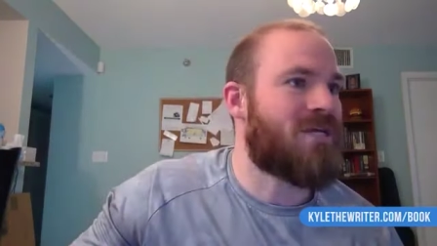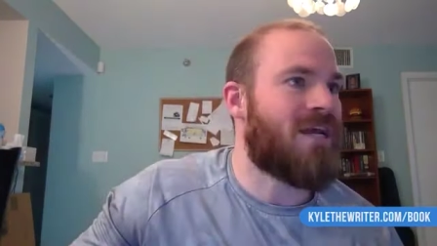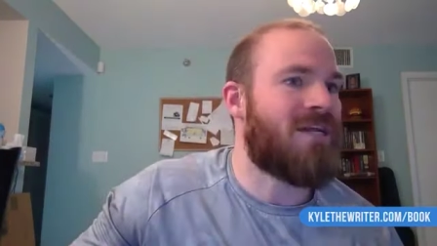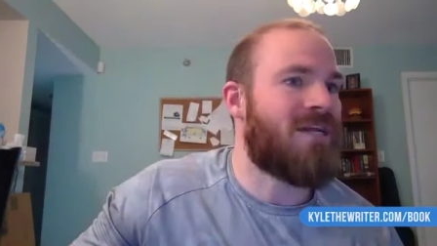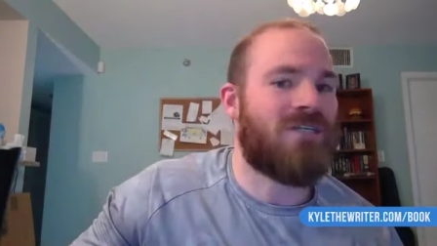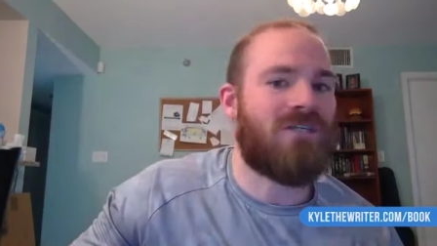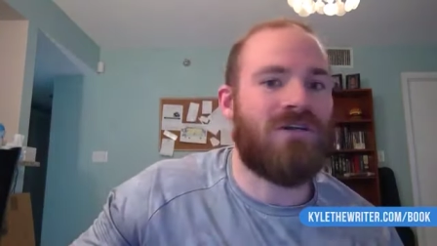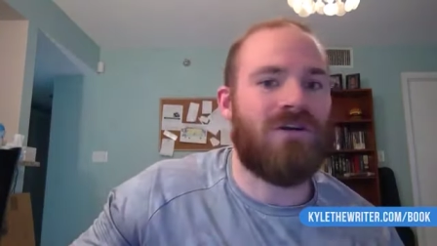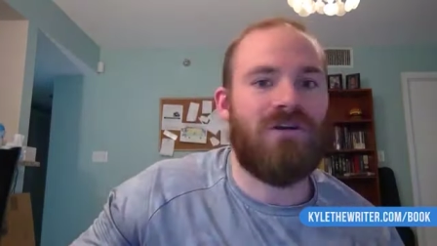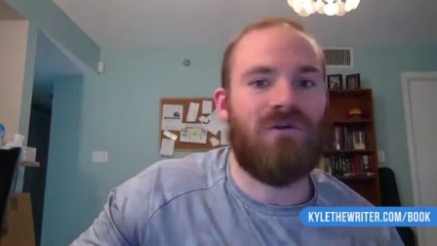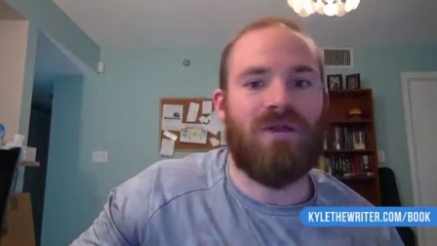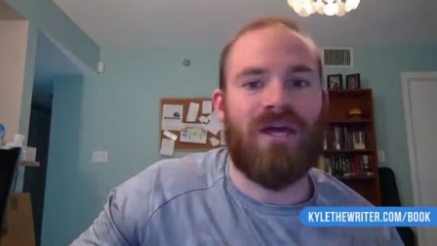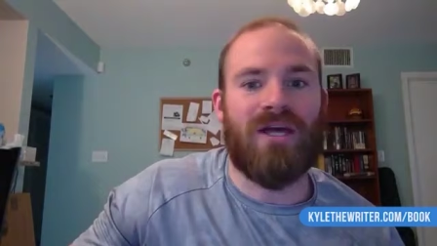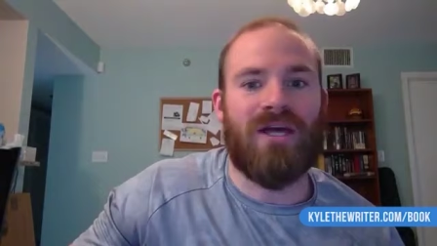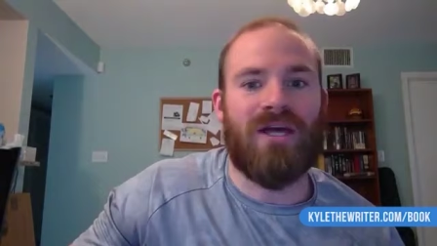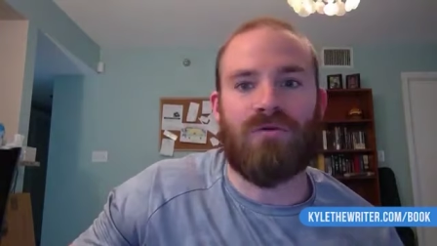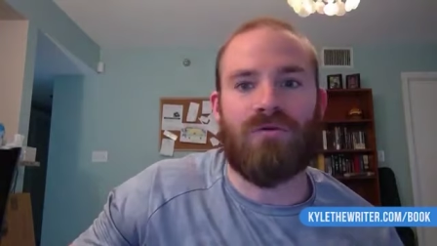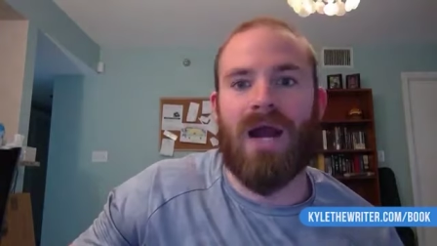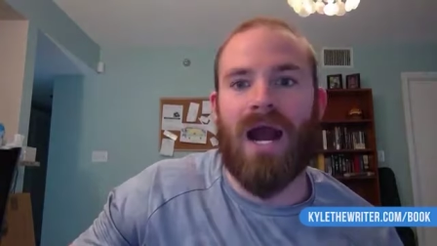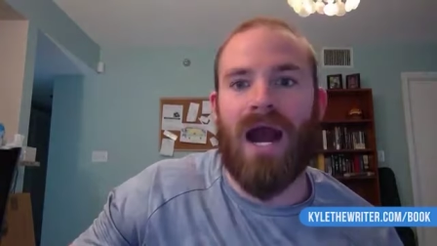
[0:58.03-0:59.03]
kind of show you, like,
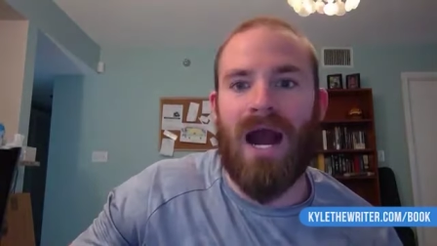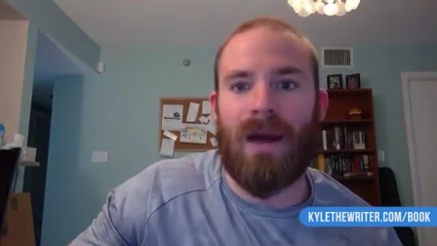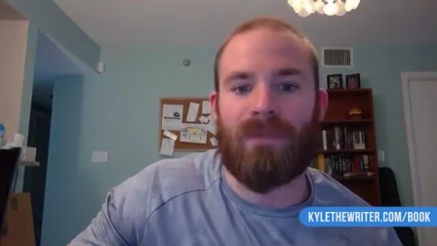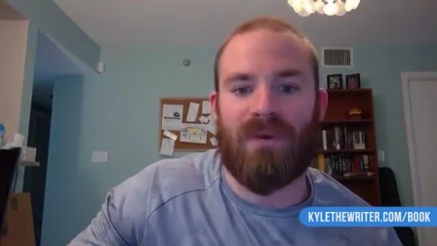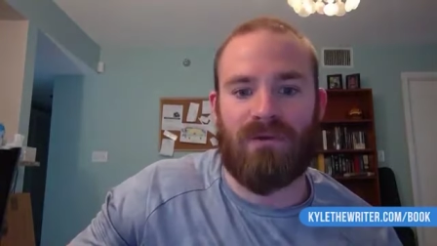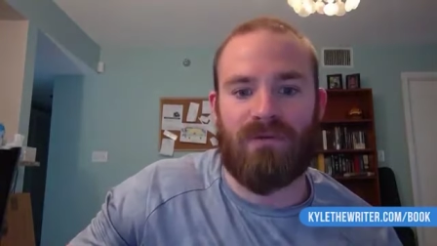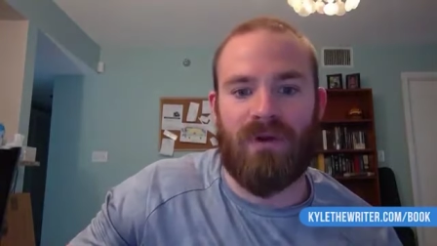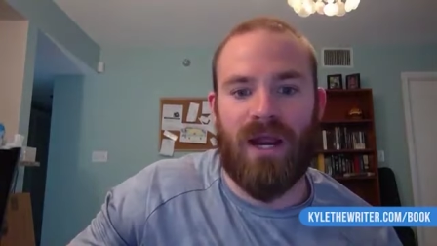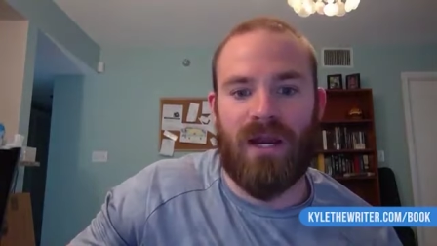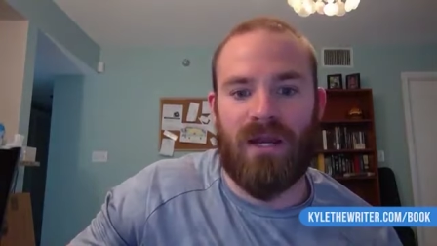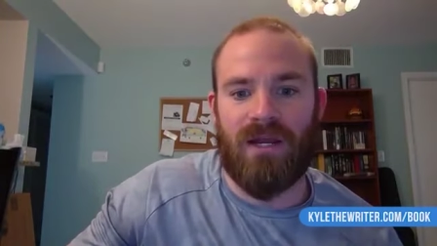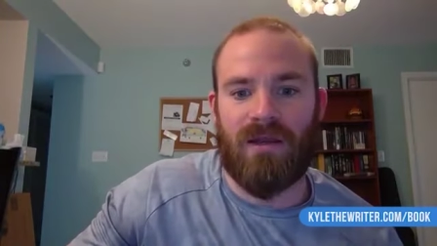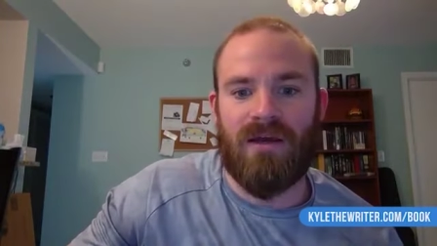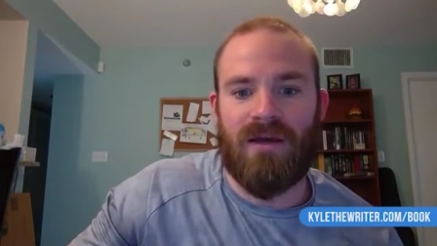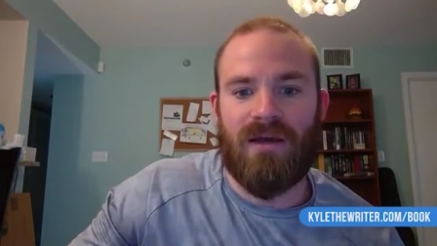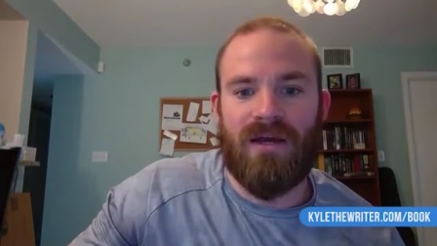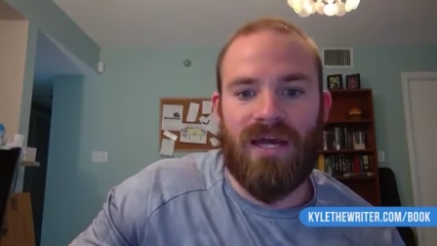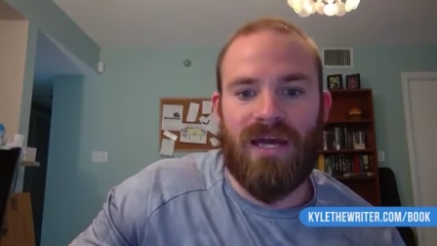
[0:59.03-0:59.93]
through copywriting,